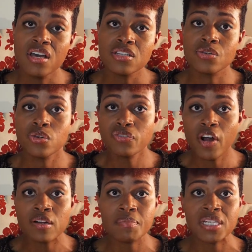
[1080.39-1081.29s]
So you've
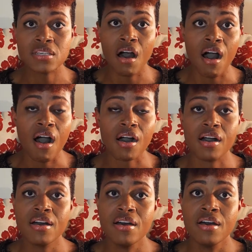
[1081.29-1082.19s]
heard me talk
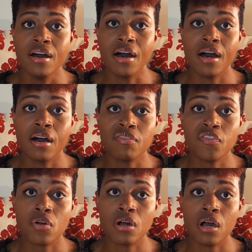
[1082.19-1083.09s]

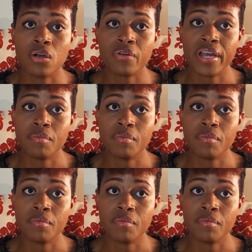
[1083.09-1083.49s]
for a great